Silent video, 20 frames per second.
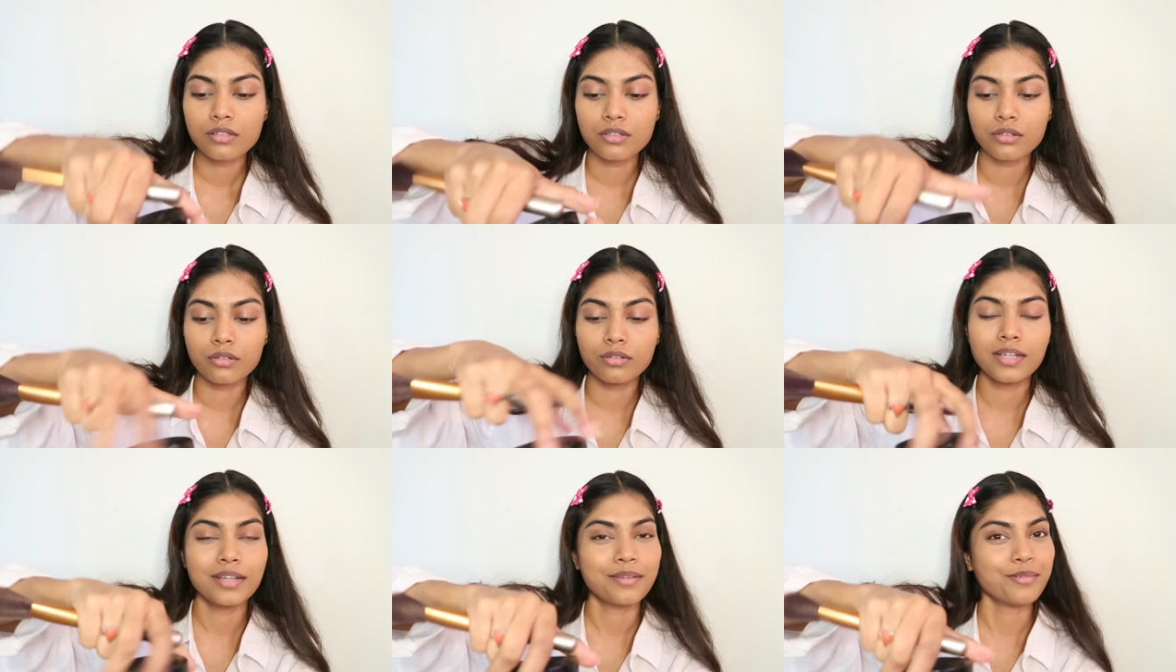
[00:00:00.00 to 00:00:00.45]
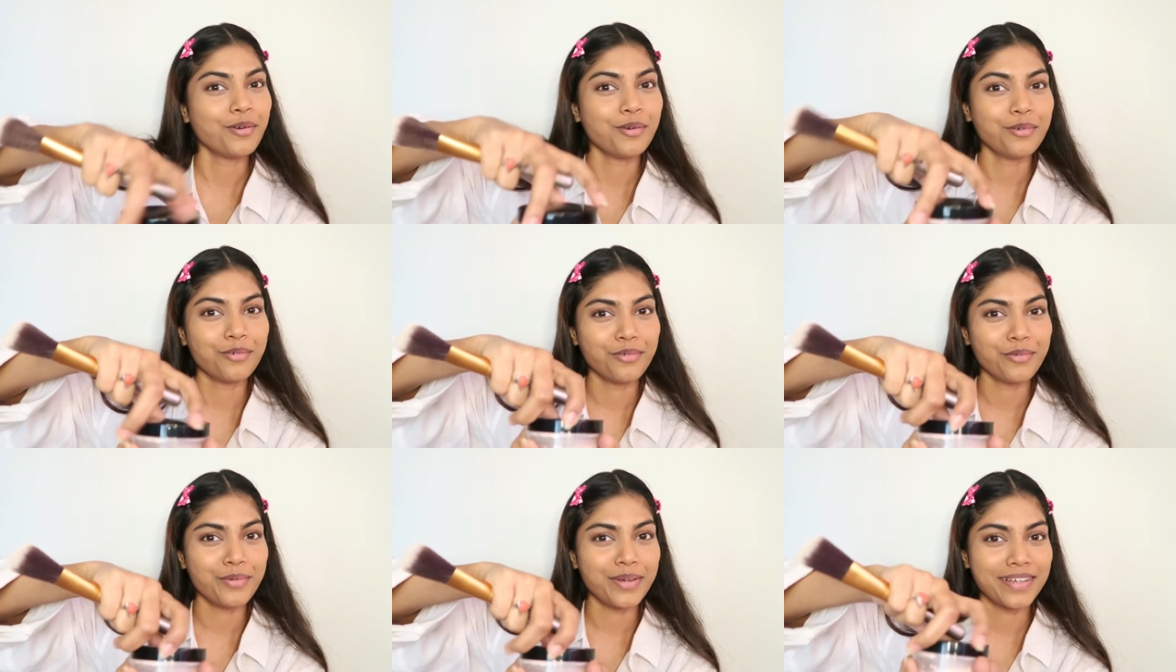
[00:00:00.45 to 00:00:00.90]
So
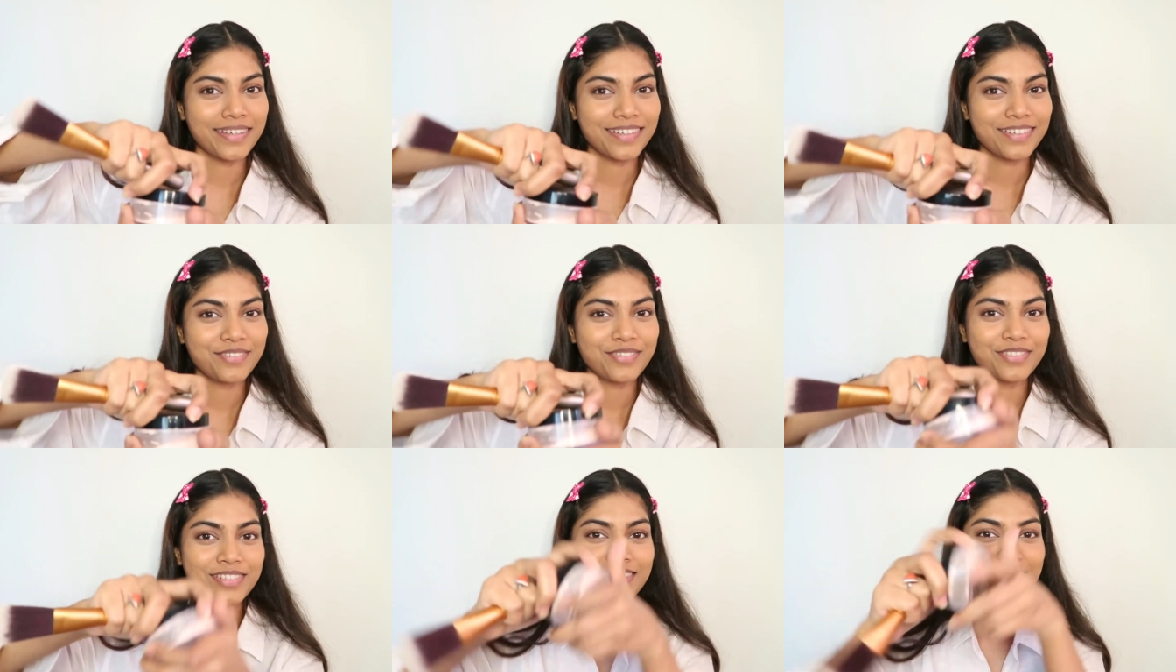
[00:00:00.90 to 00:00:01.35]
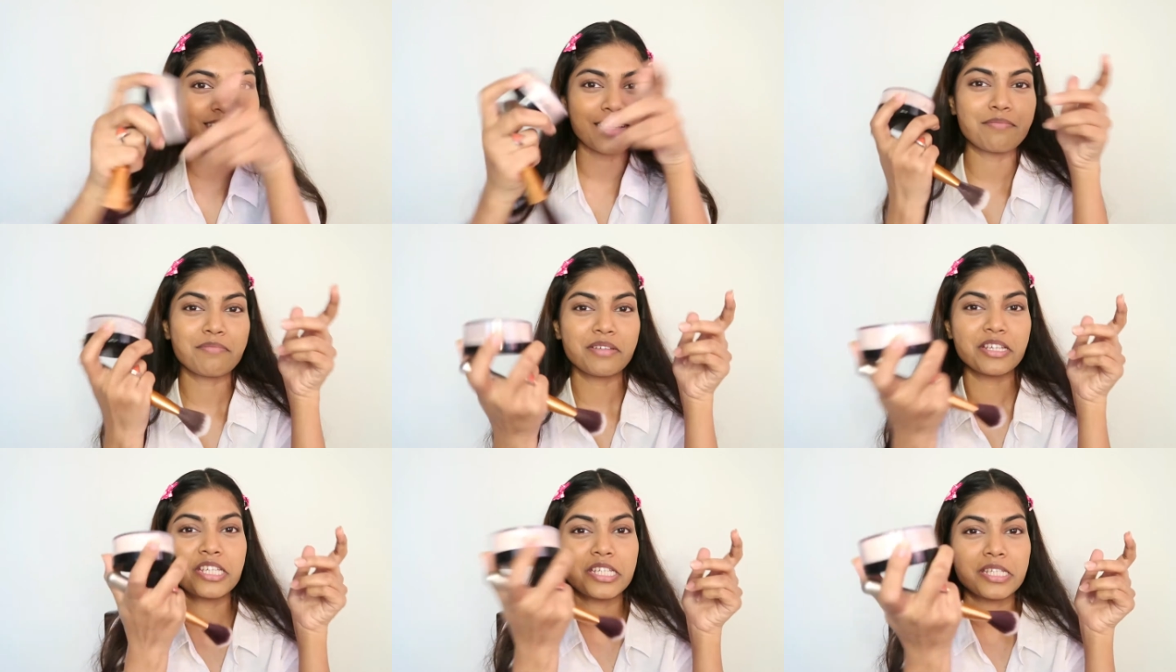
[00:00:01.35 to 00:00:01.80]
oh wait, first
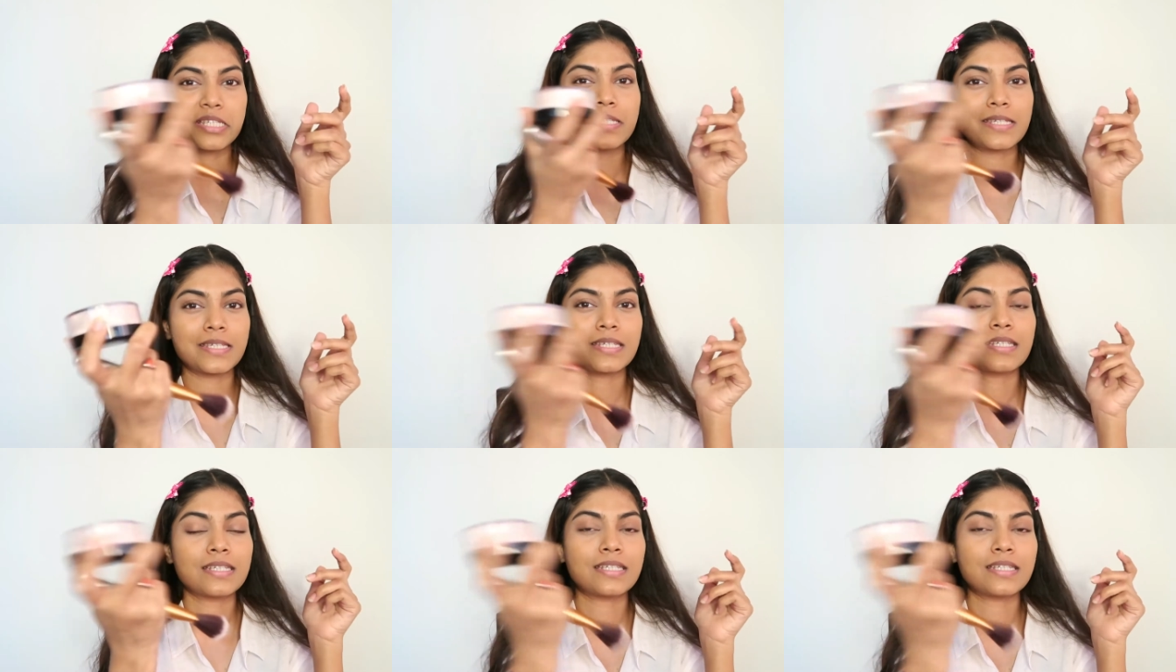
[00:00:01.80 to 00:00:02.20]
let me just